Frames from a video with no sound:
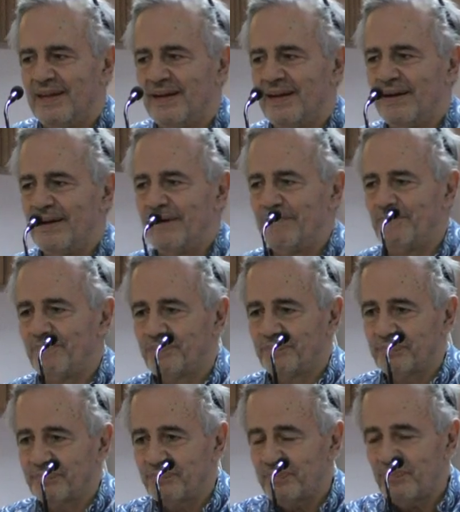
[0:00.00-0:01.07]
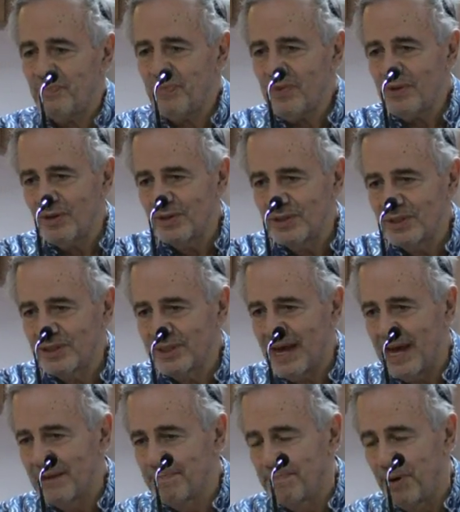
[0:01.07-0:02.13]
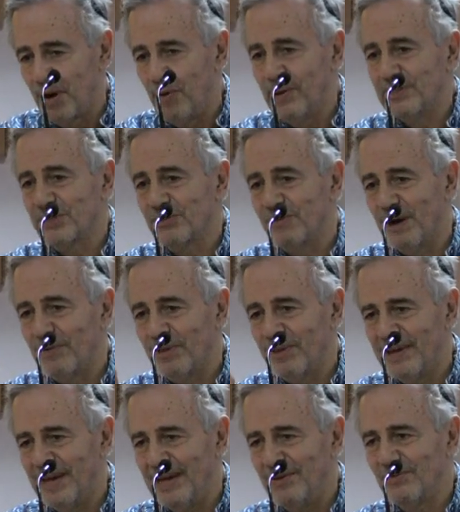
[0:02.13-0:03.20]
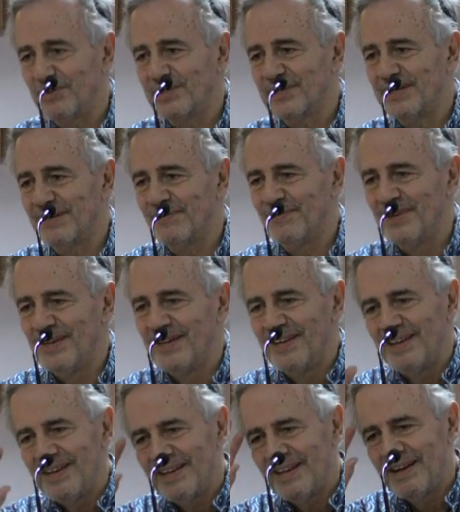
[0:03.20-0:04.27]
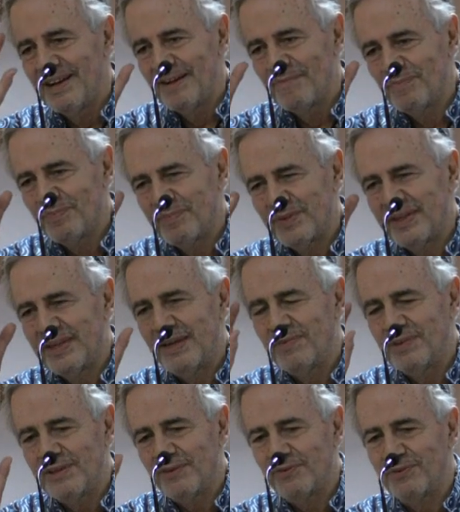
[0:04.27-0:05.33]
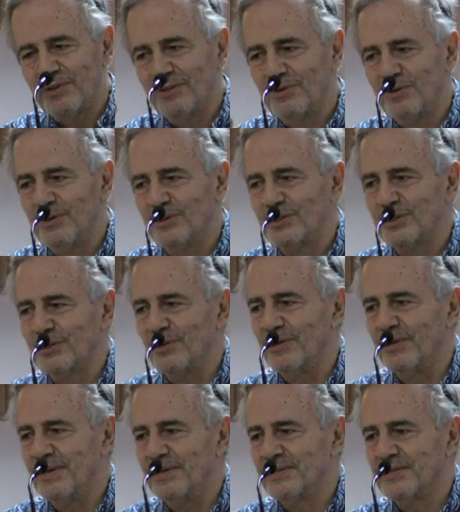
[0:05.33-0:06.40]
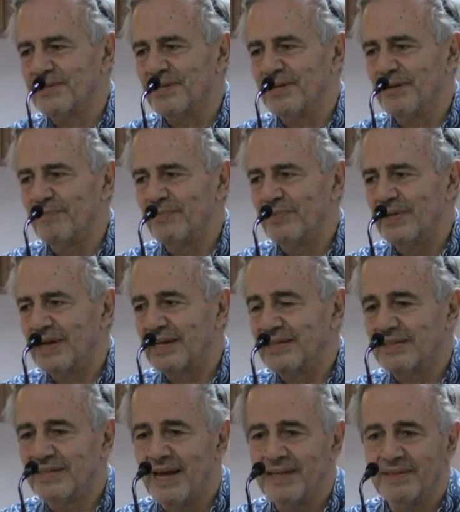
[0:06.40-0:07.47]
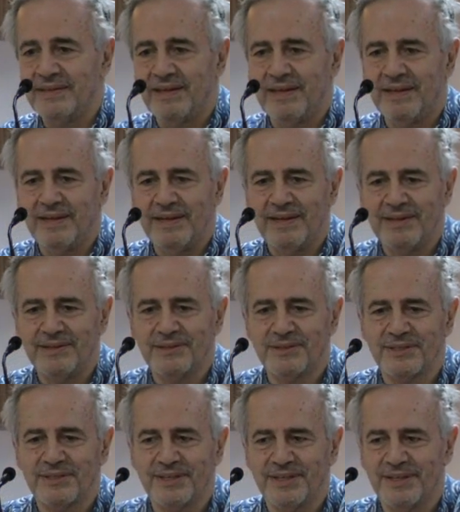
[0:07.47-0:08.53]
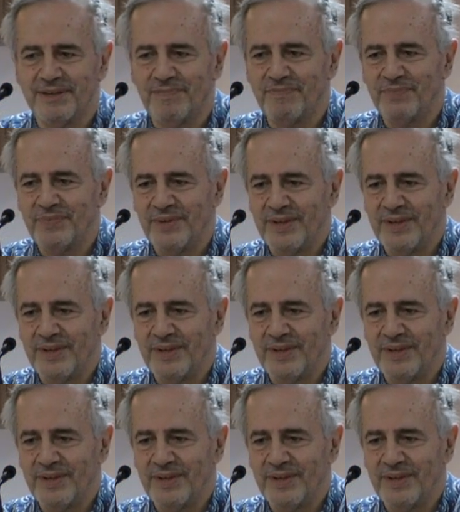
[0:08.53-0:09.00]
Um, and poets throughout the ages have um, given different turns on this, um, like Dante in his um,